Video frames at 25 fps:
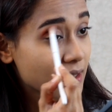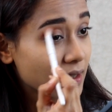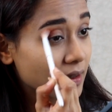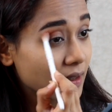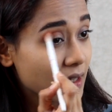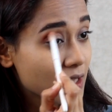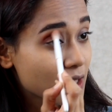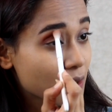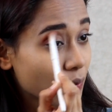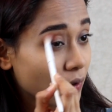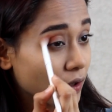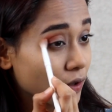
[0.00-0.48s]
and
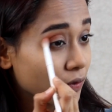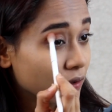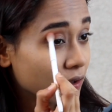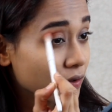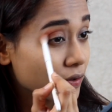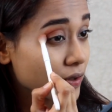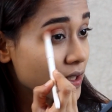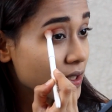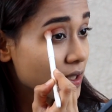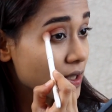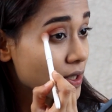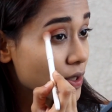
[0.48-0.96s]
that's one of the
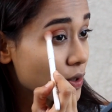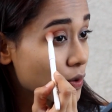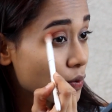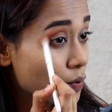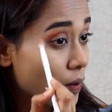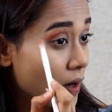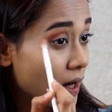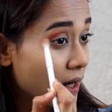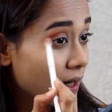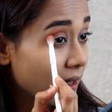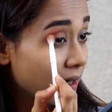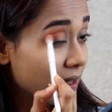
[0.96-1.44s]
reasons
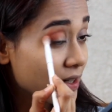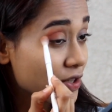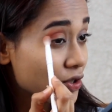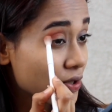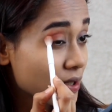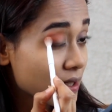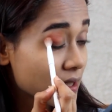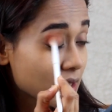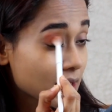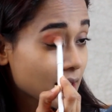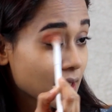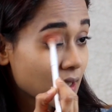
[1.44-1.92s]
why I
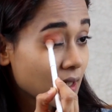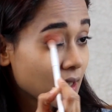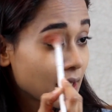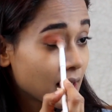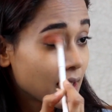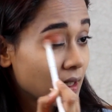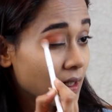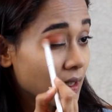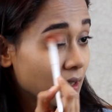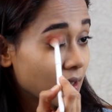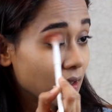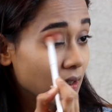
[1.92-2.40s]
just
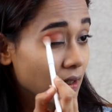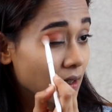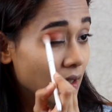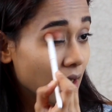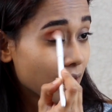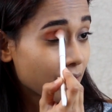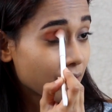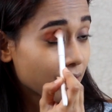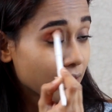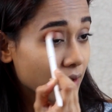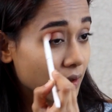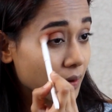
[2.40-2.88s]

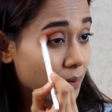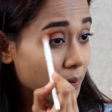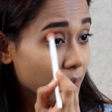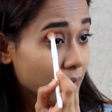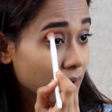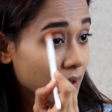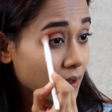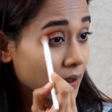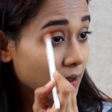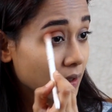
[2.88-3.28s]
love them.